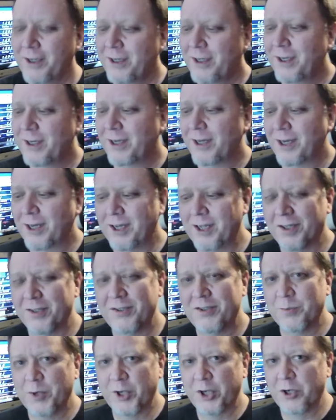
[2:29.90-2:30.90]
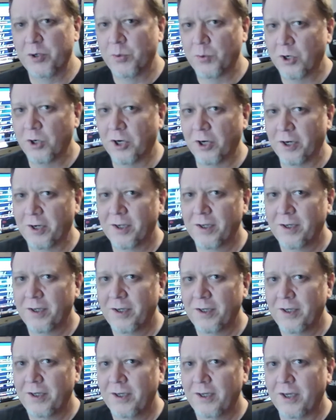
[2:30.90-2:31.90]
to make it work.
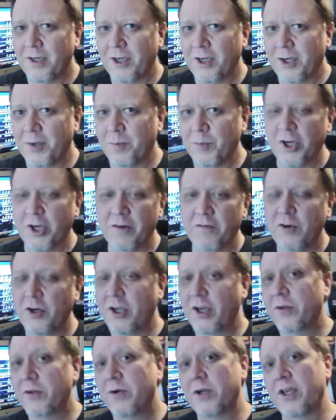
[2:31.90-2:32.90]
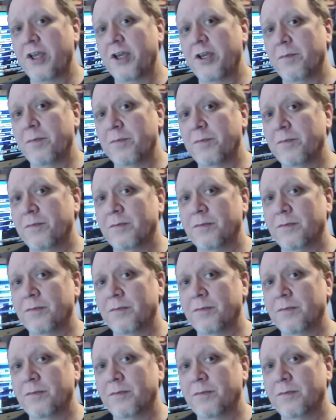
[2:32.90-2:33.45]
But every other game,